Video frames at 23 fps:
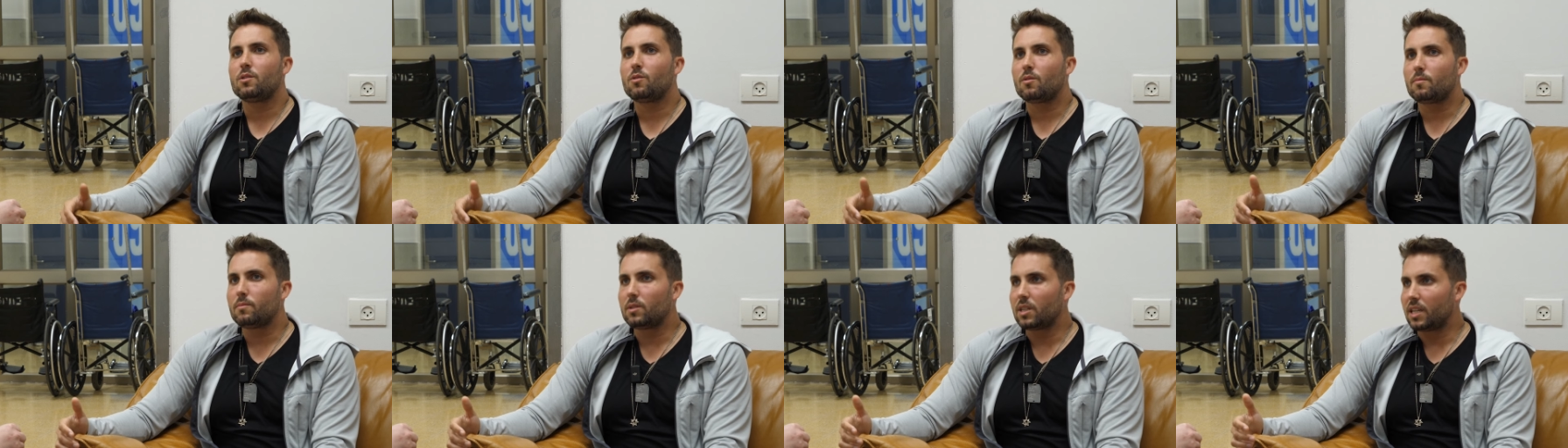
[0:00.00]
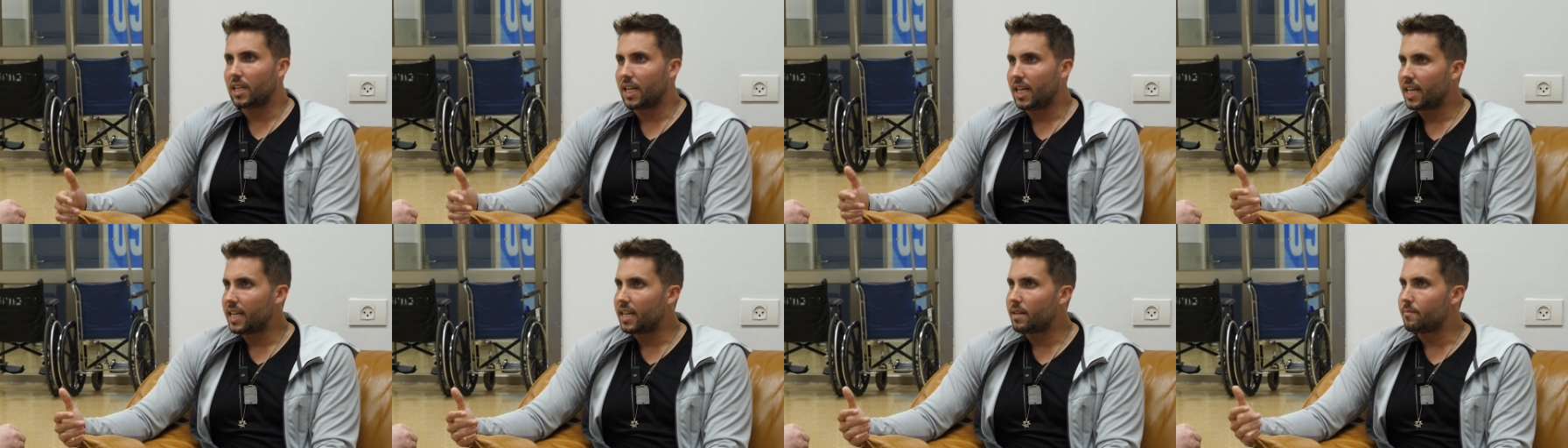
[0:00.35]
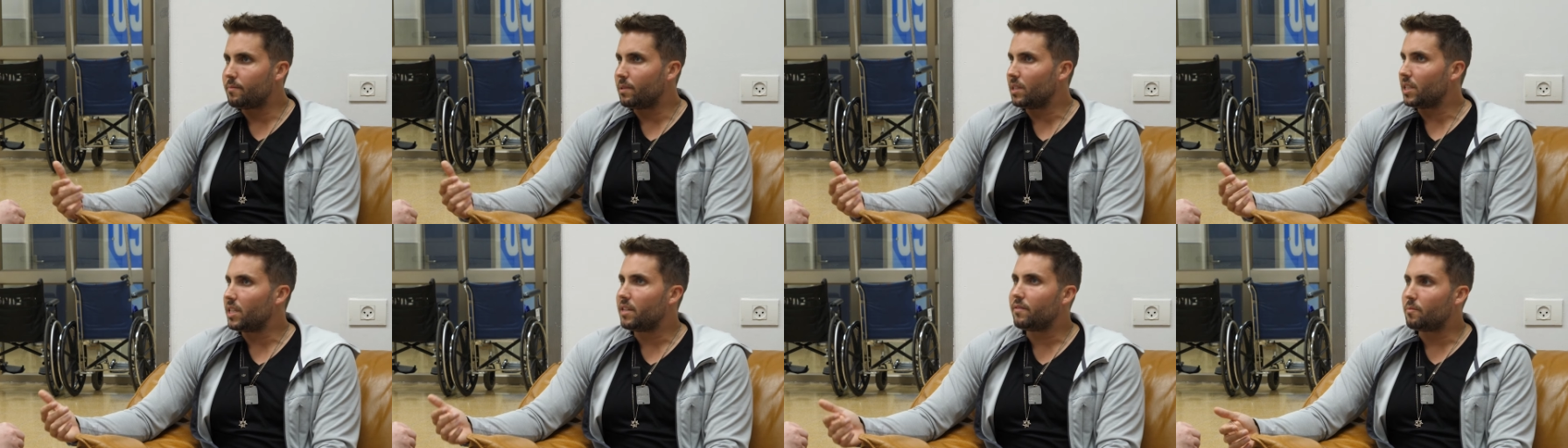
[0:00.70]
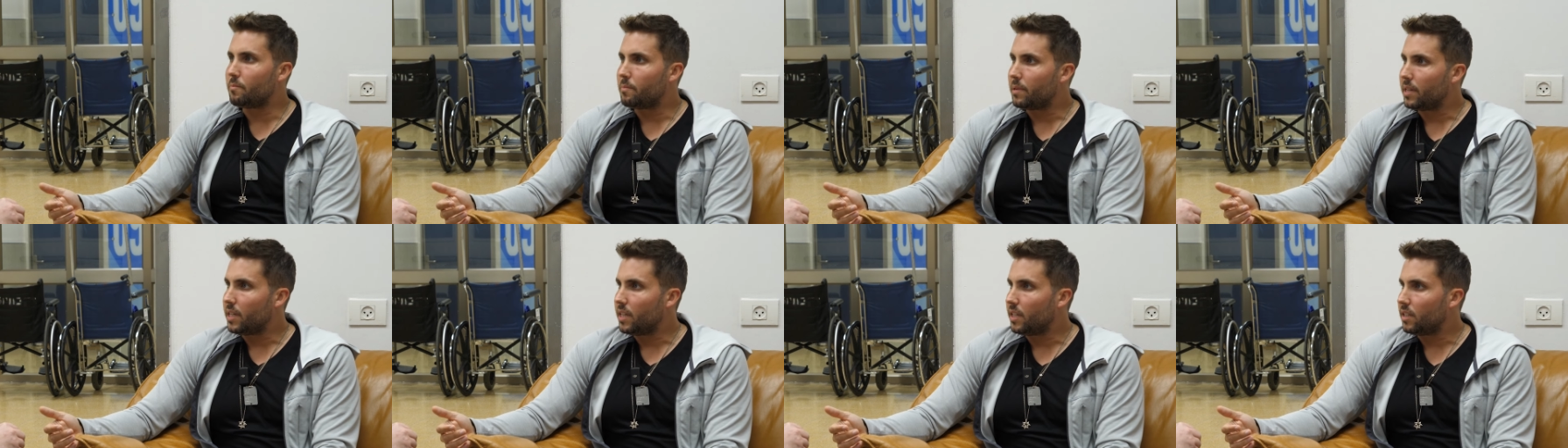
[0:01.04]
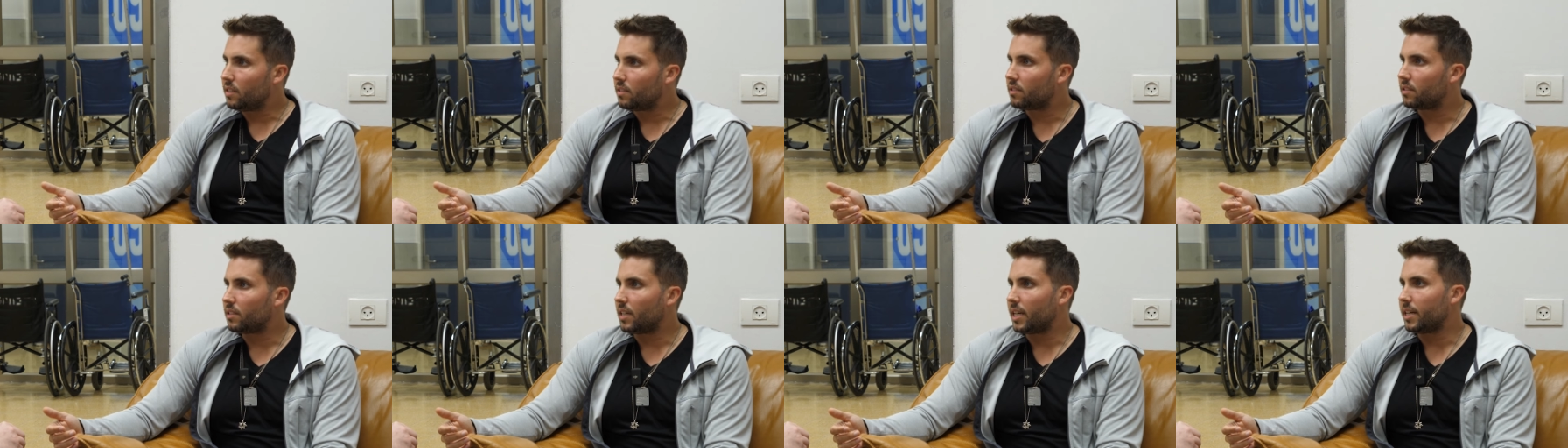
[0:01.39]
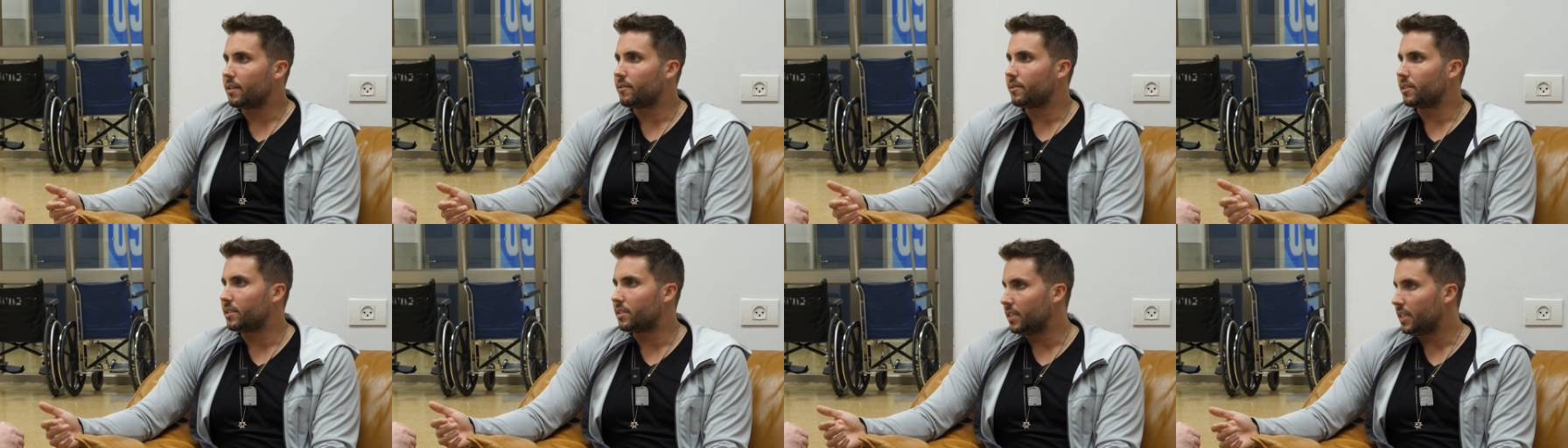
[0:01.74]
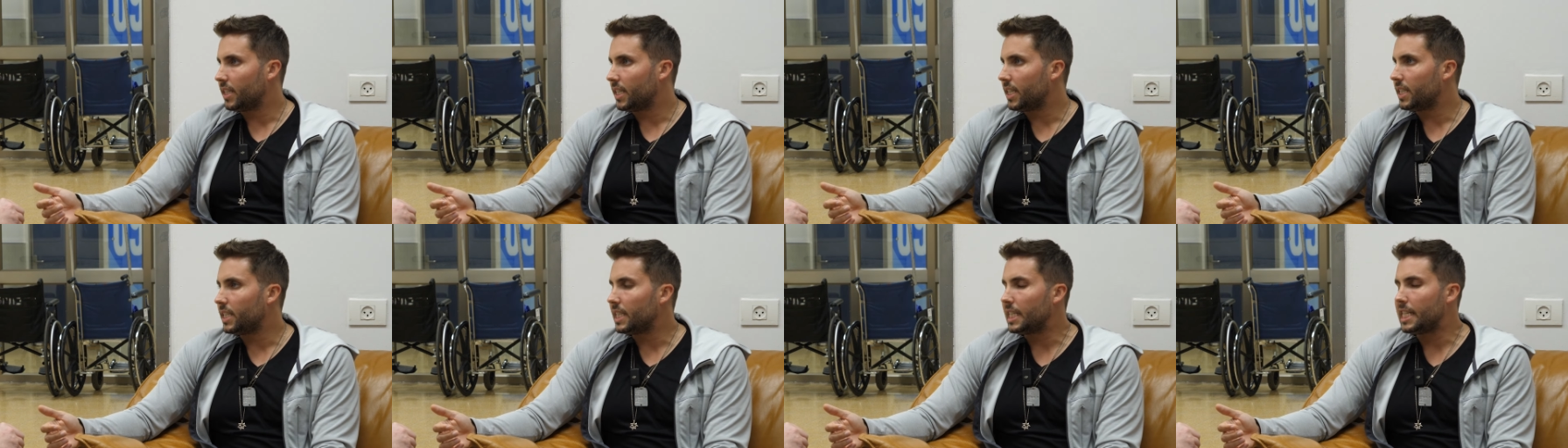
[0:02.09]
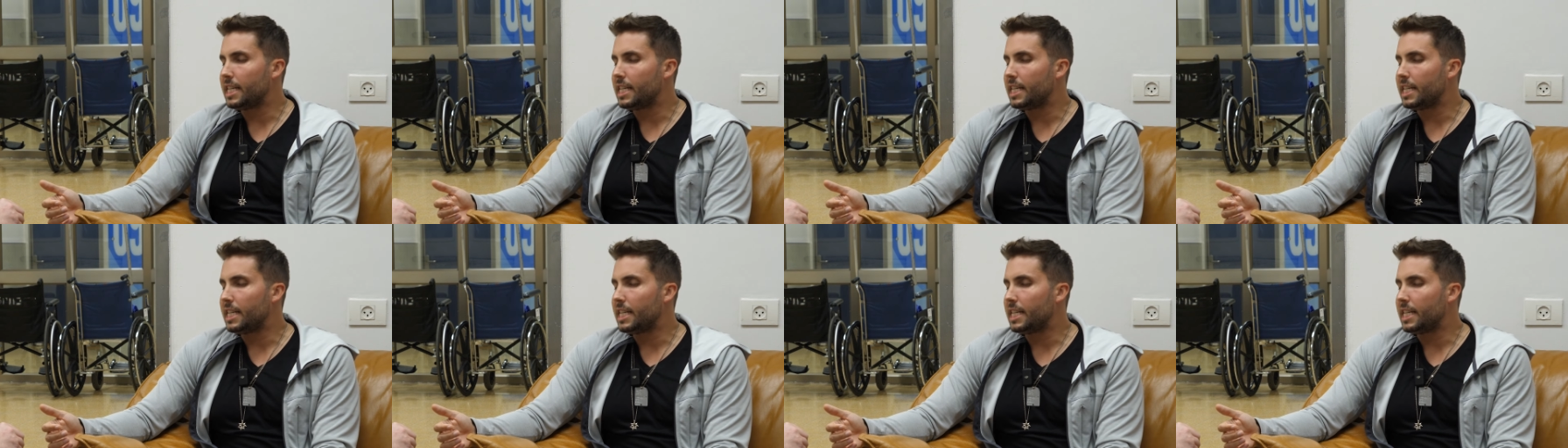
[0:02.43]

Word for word: a normal guy. I believe in peace. I always did.